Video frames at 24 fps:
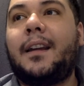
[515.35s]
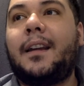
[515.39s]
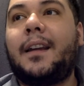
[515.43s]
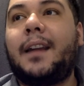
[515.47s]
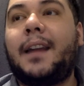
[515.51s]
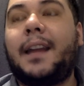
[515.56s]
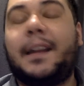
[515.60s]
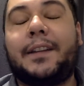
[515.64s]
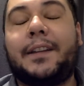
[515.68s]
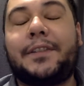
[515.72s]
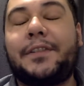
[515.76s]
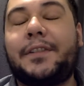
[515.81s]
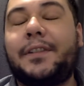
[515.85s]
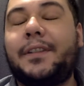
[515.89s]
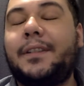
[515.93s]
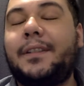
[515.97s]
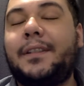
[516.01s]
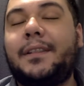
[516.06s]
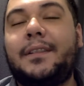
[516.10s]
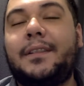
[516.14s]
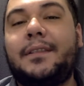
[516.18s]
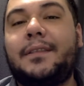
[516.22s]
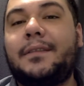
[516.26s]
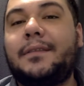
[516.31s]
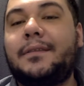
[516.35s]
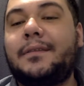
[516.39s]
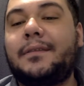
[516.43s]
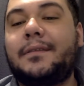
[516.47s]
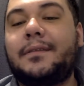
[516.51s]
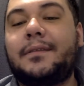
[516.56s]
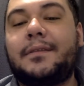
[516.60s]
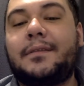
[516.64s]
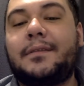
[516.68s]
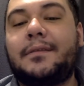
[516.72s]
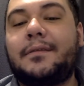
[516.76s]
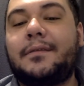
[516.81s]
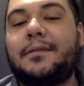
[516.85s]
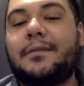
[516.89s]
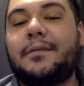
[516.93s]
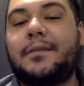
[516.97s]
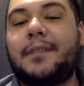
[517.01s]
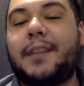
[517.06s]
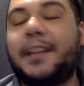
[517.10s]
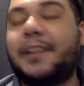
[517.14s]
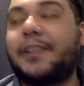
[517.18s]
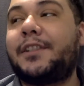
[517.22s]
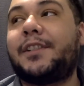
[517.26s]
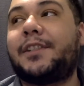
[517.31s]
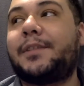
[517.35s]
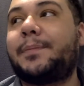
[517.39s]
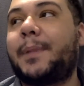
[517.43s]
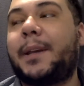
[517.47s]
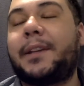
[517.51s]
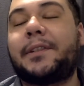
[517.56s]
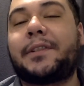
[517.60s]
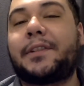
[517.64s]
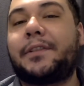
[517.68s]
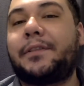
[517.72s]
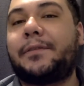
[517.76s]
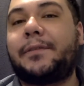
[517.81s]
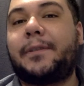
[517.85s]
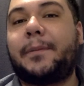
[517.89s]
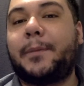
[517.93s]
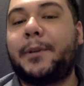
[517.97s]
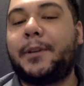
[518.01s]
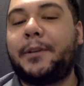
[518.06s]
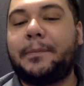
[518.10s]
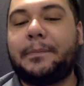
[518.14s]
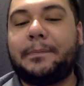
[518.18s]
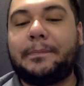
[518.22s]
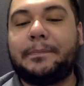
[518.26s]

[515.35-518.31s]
Angie's just best girl for me.